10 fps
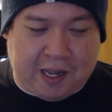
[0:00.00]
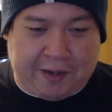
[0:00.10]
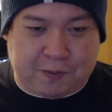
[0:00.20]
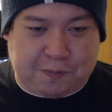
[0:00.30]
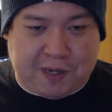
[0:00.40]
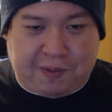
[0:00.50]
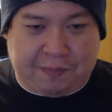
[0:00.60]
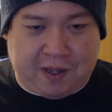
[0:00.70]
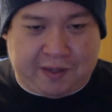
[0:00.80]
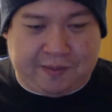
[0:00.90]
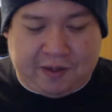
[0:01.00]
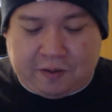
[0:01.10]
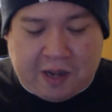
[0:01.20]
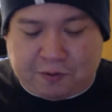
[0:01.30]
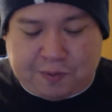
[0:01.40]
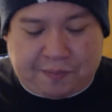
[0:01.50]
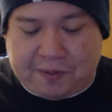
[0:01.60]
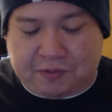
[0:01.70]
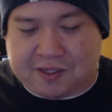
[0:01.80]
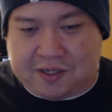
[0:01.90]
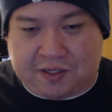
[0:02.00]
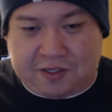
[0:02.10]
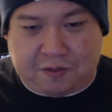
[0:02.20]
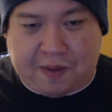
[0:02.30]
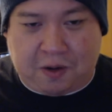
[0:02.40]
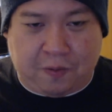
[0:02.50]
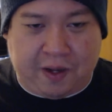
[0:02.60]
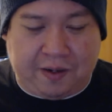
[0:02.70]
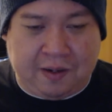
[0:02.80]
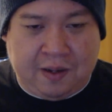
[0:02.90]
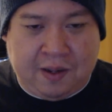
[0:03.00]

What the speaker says: I respect people I respect people's decisions no matter what.